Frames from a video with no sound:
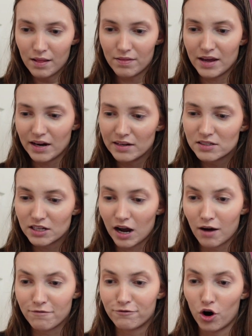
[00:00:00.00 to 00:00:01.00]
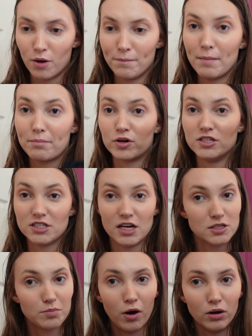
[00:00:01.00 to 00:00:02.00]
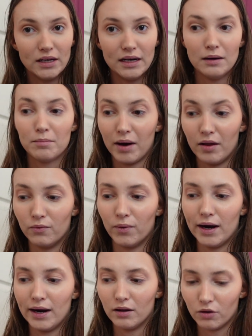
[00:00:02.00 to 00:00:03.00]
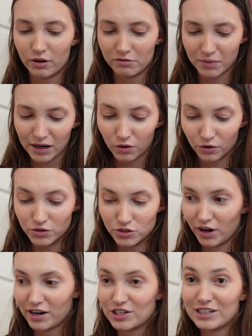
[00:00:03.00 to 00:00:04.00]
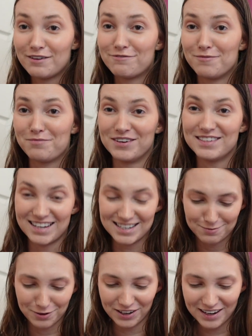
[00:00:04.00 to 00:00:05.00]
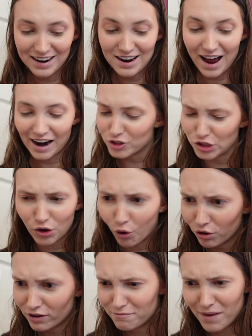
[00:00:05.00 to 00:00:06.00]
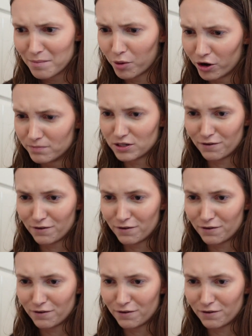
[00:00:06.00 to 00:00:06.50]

These are from Princess Polly, by the way. A lot of my clothes are actually from Princess Polly. Actually, all of my bottoms